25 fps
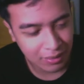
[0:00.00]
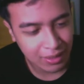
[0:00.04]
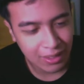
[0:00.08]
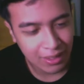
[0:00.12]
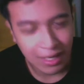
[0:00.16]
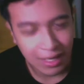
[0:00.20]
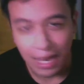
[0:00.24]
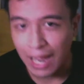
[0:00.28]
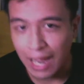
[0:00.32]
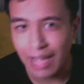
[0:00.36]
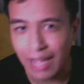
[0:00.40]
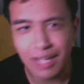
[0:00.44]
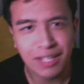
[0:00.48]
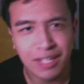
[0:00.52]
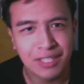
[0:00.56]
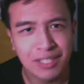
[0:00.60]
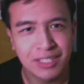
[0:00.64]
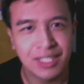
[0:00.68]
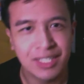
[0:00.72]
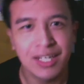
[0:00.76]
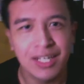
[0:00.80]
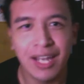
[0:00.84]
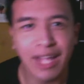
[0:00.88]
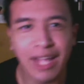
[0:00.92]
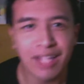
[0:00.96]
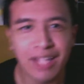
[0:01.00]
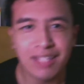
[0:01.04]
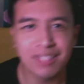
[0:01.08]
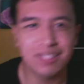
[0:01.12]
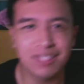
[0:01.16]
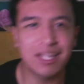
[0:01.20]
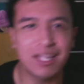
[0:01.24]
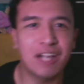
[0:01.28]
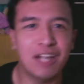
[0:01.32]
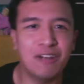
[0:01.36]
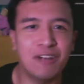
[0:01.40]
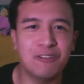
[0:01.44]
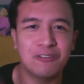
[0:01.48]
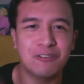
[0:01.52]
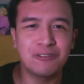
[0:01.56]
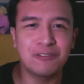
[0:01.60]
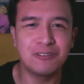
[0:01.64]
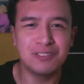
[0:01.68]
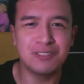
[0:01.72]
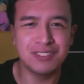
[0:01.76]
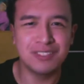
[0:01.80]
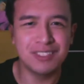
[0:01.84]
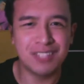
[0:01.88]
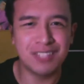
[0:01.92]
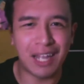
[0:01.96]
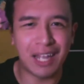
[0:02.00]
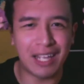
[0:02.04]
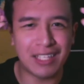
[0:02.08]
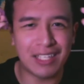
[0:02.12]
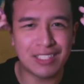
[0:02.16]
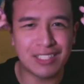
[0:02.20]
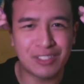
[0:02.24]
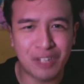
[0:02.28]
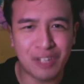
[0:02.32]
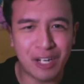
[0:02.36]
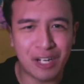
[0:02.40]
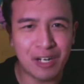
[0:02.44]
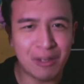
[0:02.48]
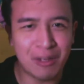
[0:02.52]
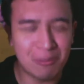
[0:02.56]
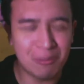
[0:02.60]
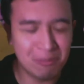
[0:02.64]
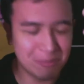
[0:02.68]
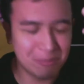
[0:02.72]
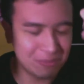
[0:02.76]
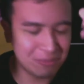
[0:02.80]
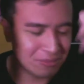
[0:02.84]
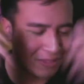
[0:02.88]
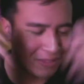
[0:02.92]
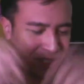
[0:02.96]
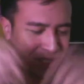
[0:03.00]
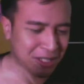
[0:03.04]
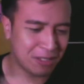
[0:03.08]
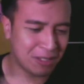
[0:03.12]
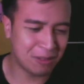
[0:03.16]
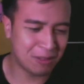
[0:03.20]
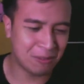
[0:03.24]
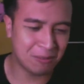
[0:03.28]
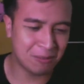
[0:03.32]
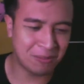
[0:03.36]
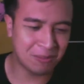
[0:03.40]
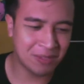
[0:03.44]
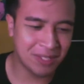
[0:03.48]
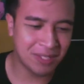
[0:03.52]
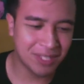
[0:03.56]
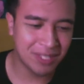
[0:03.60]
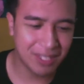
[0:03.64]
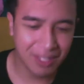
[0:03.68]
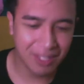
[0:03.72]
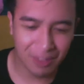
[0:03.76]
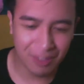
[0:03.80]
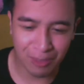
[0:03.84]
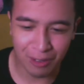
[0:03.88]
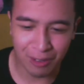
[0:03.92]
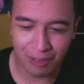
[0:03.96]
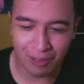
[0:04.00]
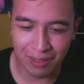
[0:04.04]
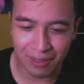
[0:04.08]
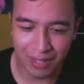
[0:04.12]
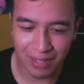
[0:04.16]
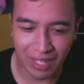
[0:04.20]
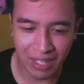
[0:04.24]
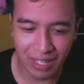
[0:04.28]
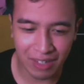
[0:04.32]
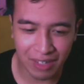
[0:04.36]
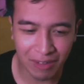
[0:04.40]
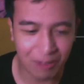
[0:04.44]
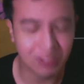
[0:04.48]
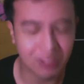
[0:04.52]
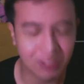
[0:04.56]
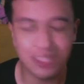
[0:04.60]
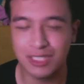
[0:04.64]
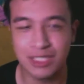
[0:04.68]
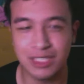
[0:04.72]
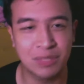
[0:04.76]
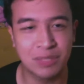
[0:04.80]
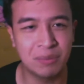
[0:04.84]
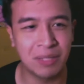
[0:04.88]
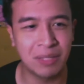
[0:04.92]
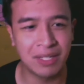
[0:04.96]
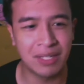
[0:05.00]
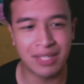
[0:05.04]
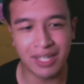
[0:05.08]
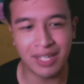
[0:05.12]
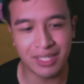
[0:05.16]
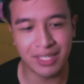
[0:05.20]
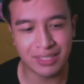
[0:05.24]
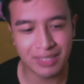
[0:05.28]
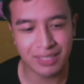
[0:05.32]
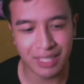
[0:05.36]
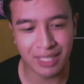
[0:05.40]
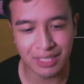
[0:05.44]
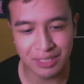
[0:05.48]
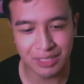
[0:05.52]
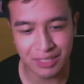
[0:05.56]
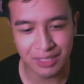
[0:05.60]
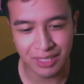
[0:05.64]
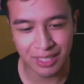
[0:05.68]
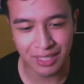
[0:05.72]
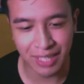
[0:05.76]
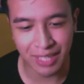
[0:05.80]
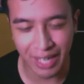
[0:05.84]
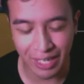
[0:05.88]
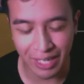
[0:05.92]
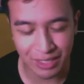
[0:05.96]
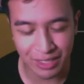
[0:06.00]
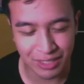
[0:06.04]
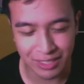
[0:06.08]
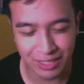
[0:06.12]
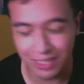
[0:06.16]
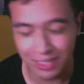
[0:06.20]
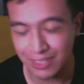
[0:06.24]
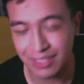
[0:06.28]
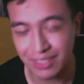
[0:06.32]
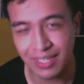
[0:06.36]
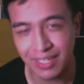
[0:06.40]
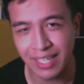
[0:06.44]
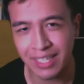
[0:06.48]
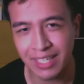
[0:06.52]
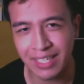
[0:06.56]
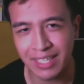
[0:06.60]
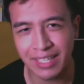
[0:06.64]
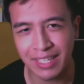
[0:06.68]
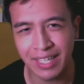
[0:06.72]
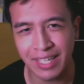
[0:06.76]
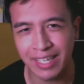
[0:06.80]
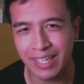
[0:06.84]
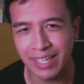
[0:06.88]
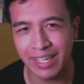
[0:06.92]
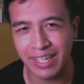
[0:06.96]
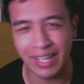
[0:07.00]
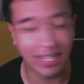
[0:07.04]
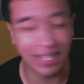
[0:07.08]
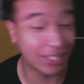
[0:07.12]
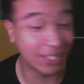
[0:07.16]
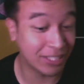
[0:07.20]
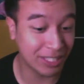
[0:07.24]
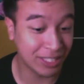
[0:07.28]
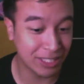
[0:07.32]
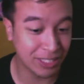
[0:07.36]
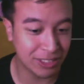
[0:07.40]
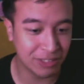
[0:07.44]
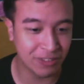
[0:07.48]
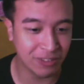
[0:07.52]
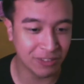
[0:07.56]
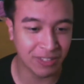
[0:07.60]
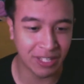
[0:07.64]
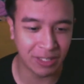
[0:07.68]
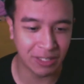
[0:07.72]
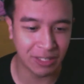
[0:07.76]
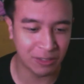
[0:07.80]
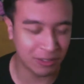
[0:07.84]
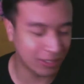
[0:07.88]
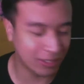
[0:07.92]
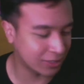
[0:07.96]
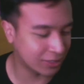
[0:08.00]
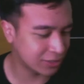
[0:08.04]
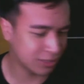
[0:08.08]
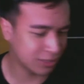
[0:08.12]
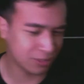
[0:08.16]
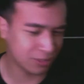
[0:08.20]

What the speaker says: I legit kind of like straight up thought that, oh, she's just being nice and she actually doesn't like Kitani and Kitani's not that good and stuff.